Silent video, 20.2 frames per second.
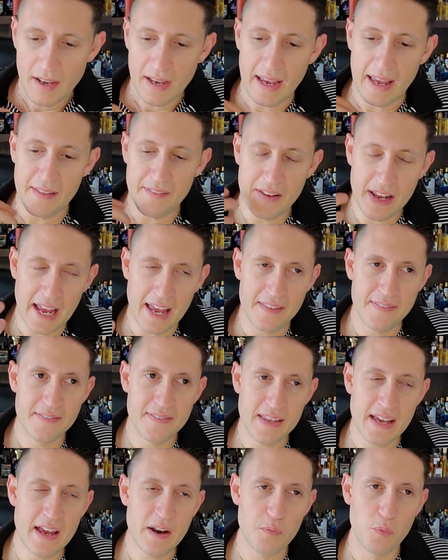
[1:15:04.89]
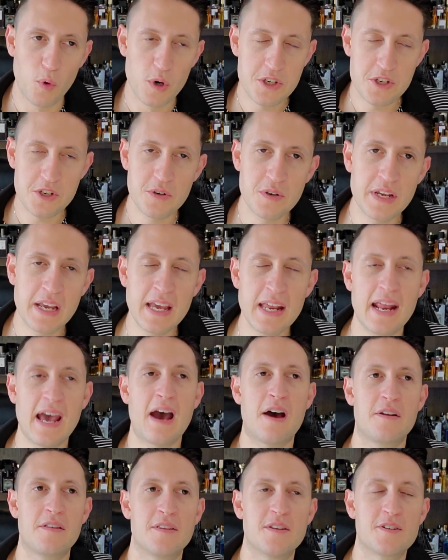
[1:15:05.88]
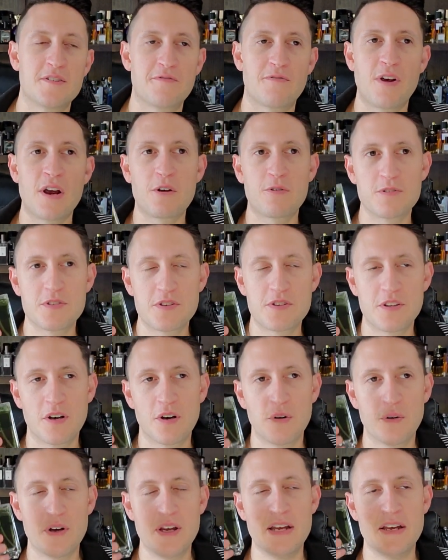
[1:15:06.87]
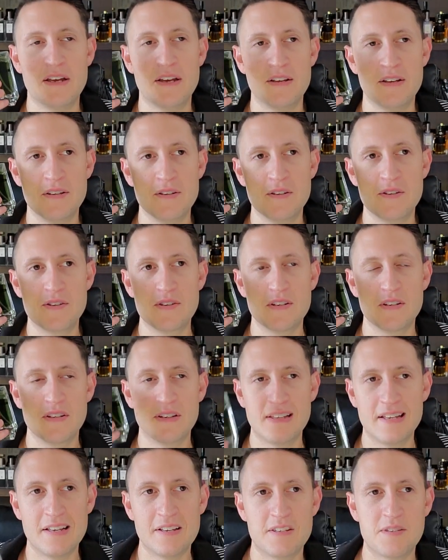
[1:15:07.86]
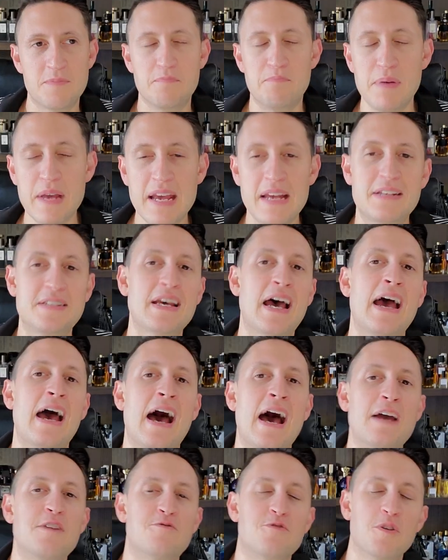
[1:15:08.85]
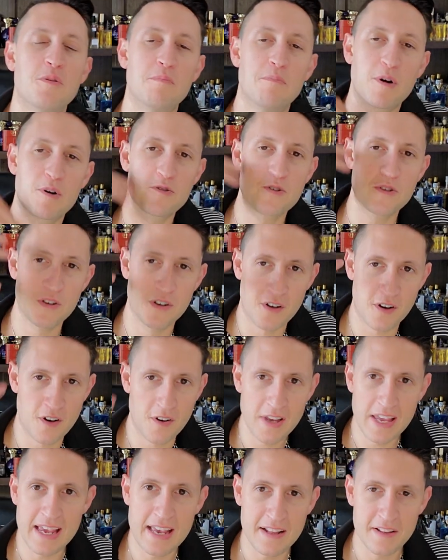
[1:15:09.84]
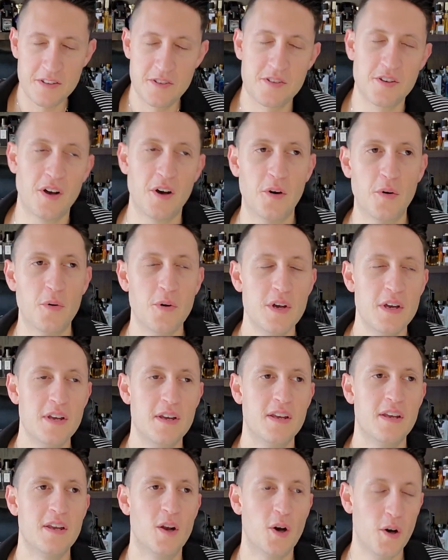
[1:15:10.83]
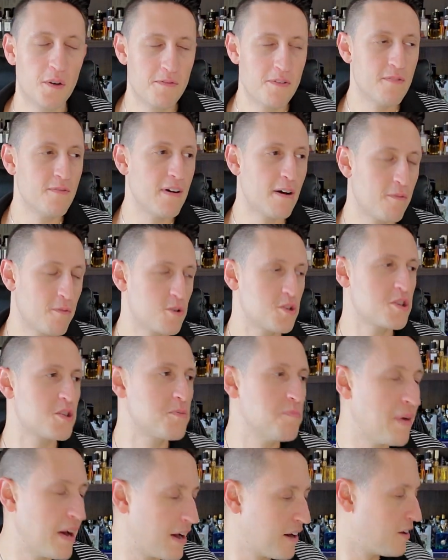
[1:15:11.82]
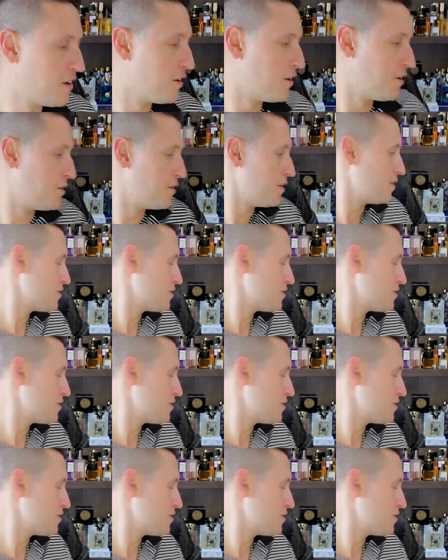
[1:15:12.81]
And and then what you get out of this fragrance though is this big dihydromyrcenol hit. So you know, if you've ever smelled